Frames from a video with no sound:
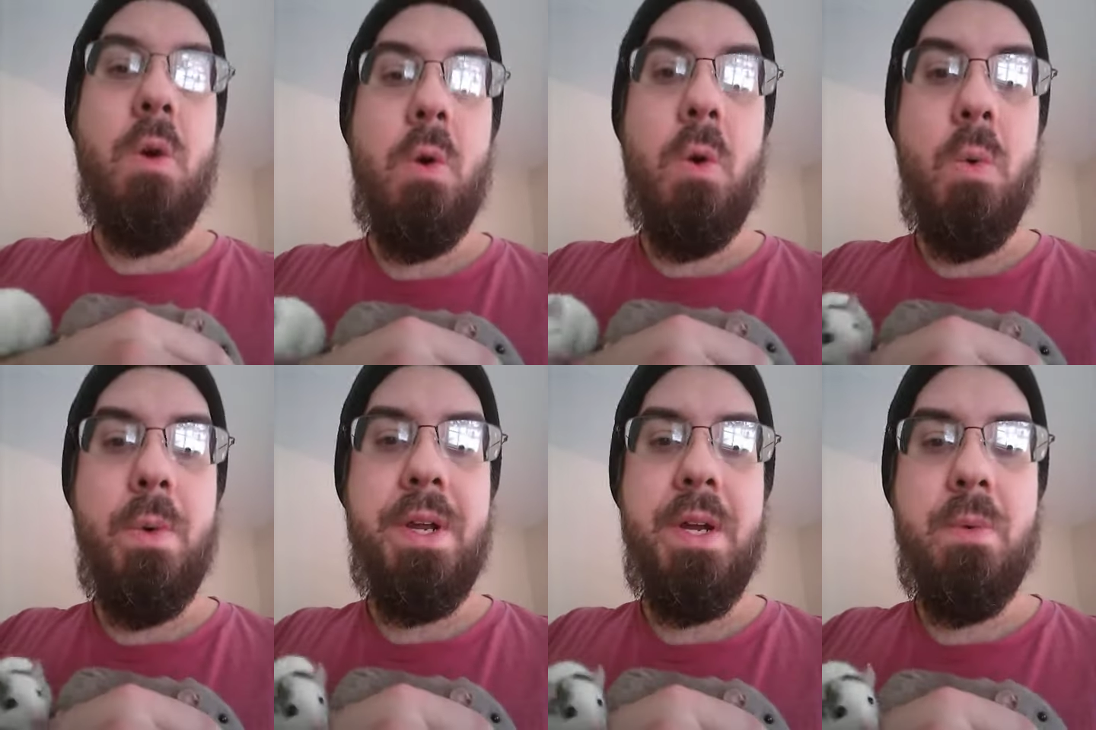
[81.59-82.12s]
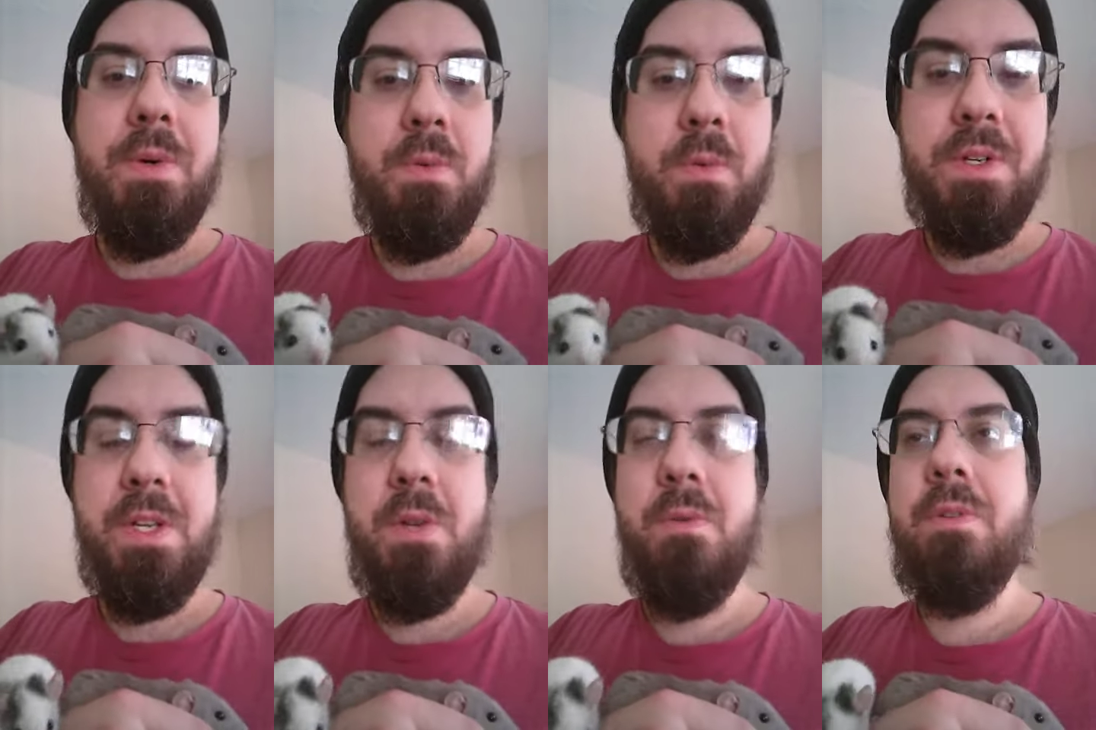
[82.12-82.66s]
oh yeah,
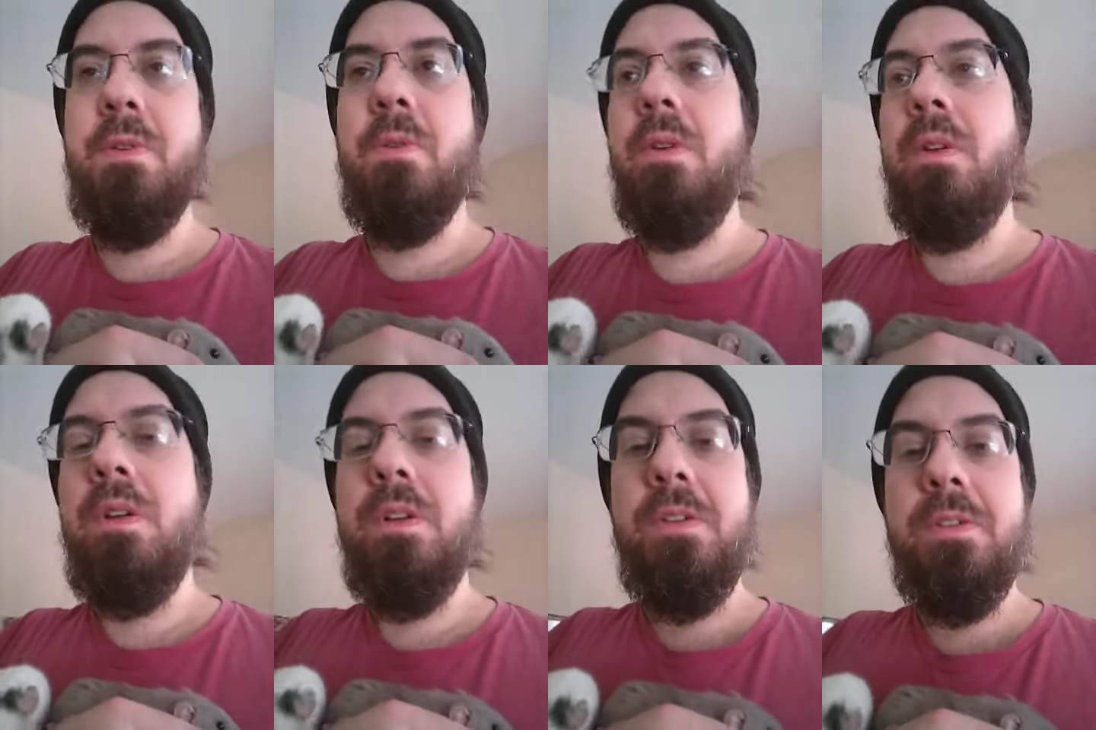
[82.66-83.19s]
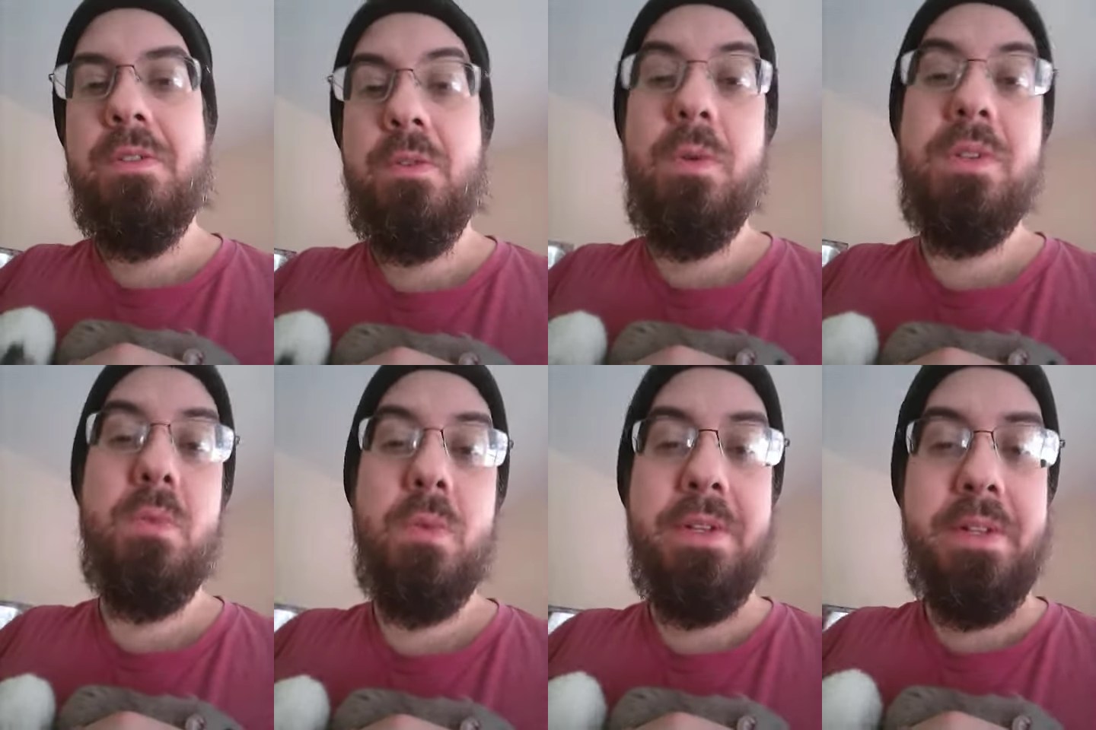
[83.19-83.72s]
what do you do? So
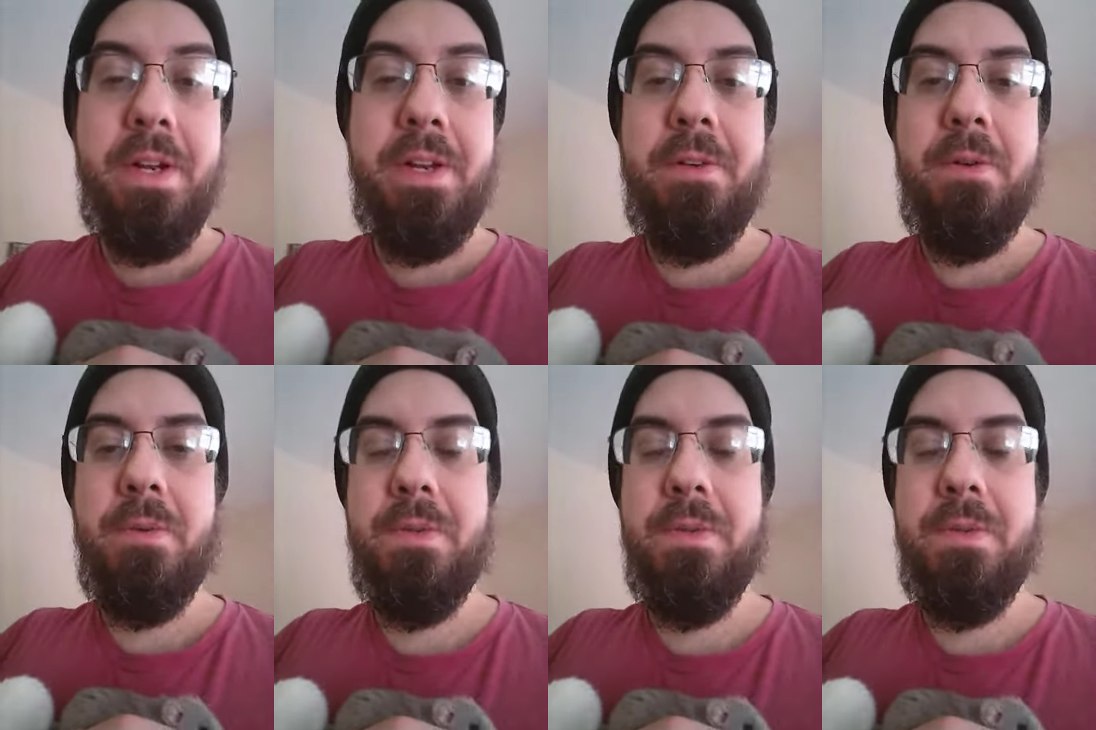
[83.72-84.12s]
what did I do?